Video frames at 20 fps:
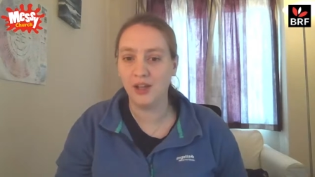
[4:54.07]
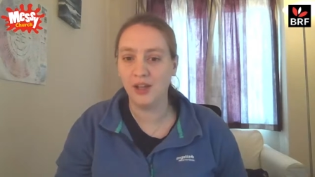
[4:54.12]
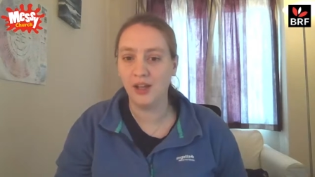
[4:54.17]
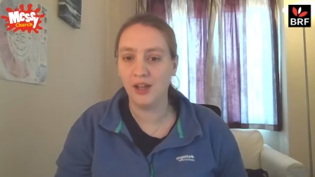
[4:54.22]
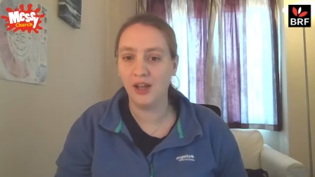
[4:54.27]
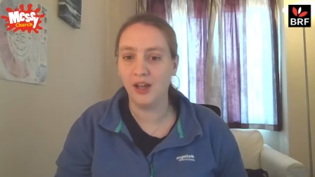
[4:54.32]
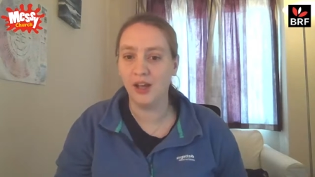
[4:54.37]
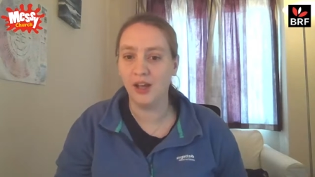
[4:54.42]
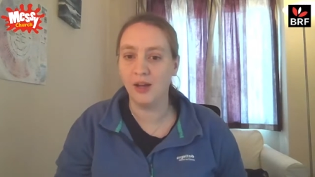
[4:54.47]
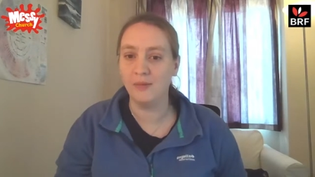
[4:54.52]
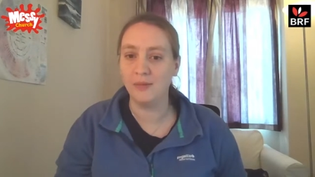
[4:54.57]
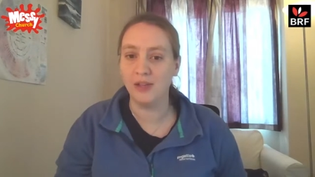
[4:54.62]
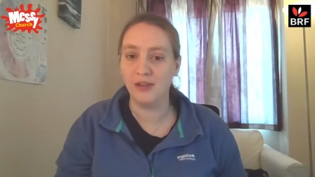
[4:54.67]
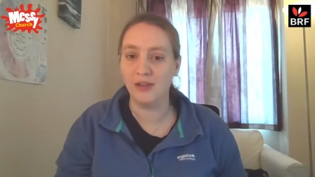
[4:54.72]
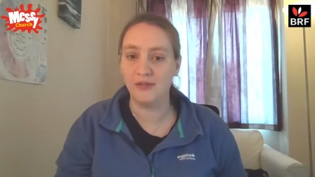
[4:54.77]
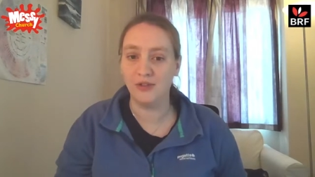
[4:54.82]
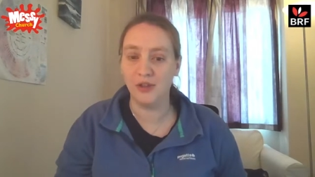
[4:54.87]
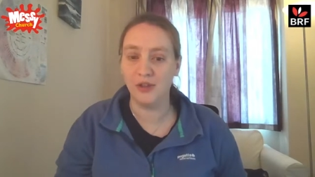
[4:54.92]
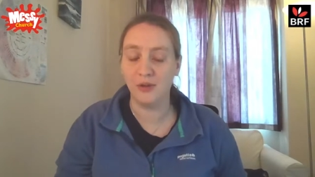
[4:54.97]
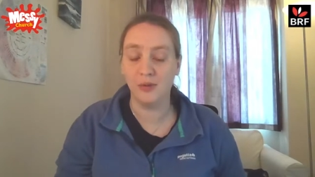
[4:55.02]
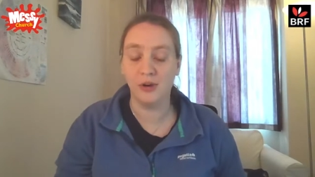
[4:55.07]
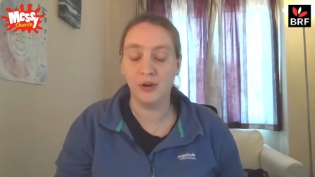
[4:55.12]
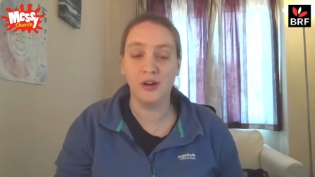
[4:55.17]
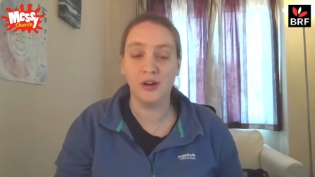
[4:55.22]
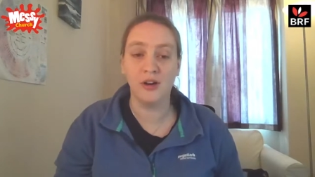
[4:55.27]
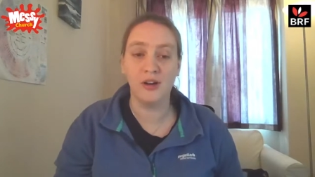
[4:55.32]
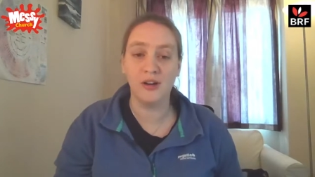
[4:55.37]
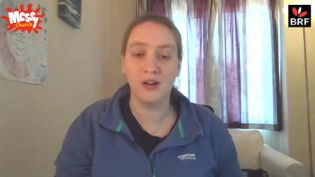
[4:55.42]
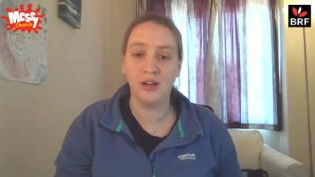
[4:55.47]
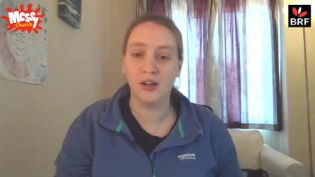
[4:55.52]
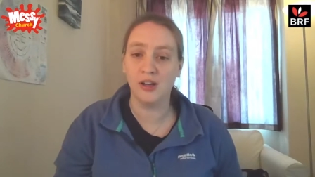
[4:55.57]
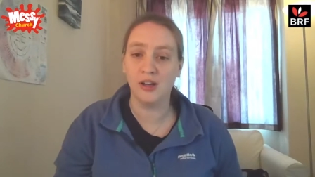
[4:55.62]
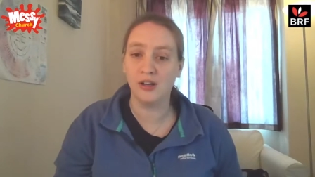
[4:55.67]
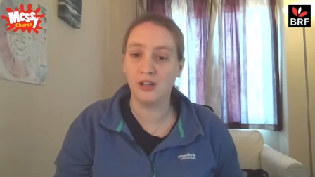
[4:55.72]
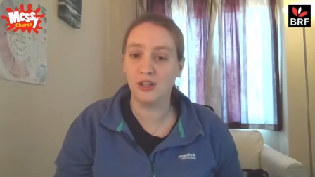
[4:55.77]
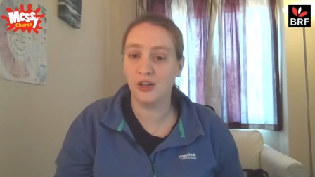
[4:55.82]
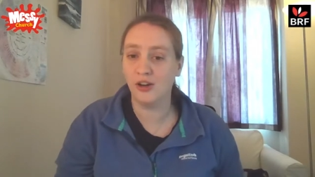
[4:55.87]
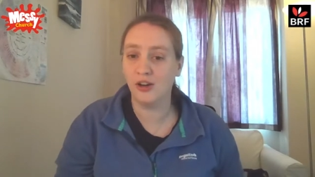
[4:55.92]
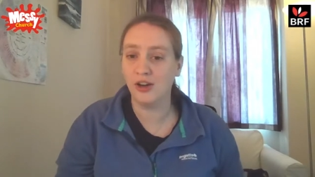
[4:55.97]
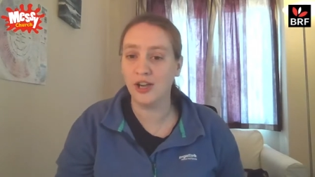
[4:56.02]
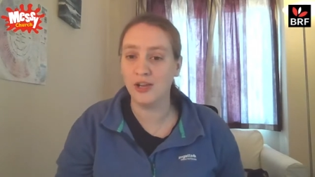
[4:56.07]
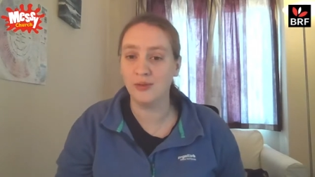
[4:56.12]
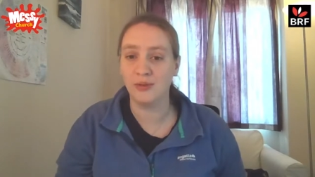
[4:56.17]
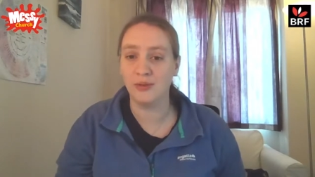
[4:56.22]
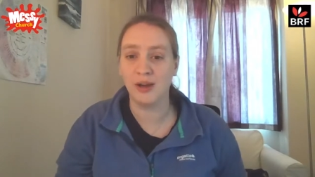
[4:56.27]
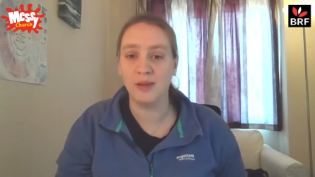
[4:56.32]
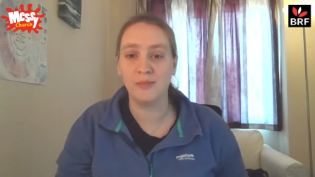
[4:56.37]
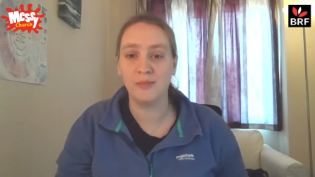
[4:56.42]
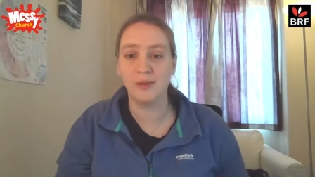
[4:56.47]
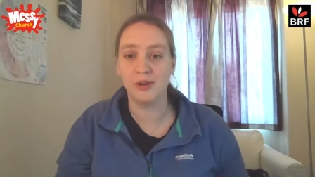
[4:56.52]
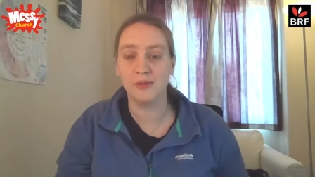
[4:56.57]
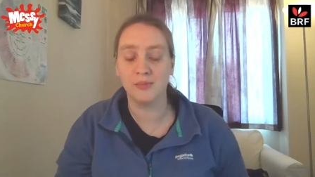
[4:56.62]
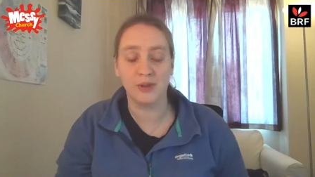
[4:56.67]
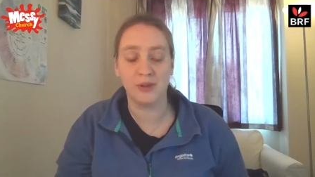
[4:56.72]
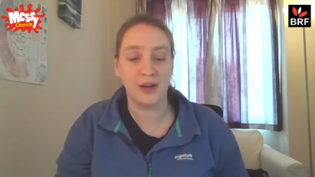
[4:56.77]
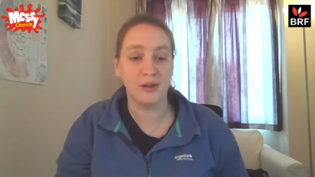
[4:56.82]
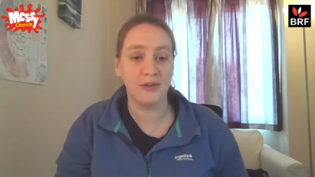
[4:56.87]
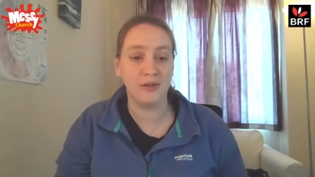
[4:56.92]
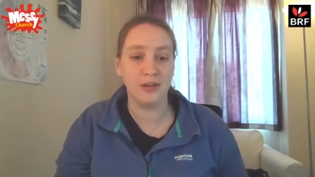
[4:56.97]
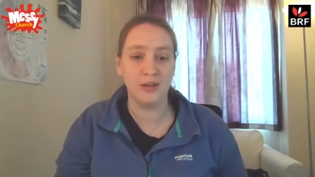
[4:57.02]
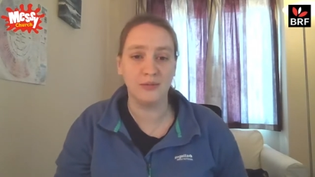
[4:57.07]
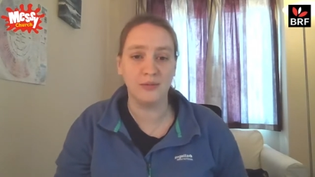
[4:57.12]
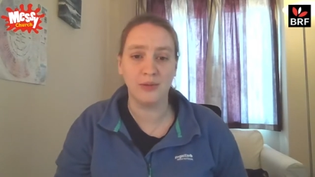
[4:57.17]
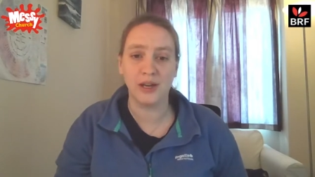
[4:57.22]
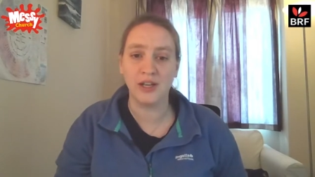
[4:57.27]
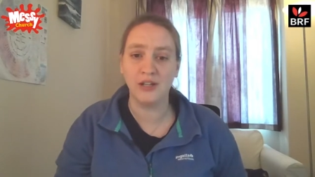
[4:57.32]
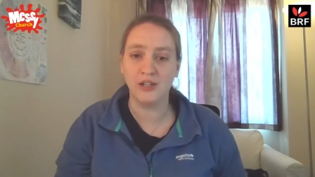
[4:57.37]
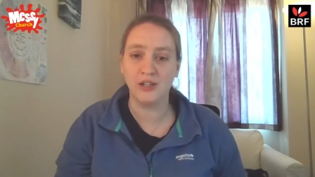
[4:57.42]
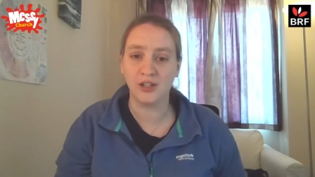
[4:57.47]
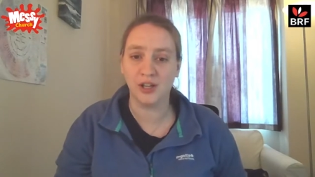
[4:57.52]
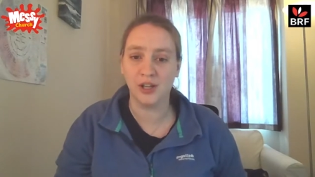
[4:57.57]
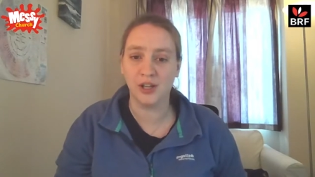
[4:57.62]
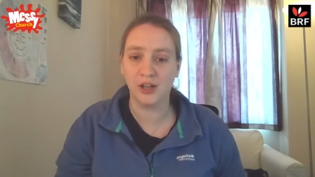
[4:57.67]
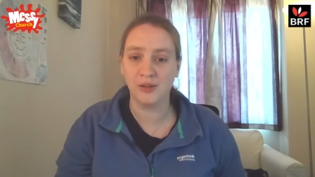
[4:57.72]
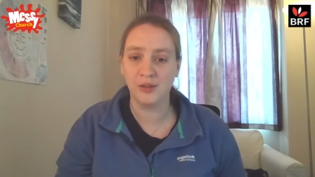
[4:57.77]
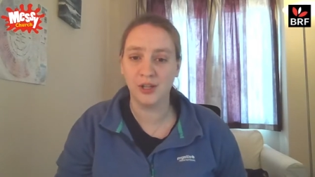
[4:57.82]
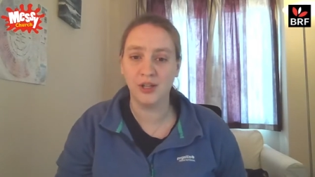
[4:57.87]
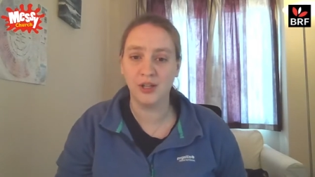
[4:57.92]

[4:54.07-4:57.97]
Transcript: Um, if you are a guide, rainbow, brownie, ranger,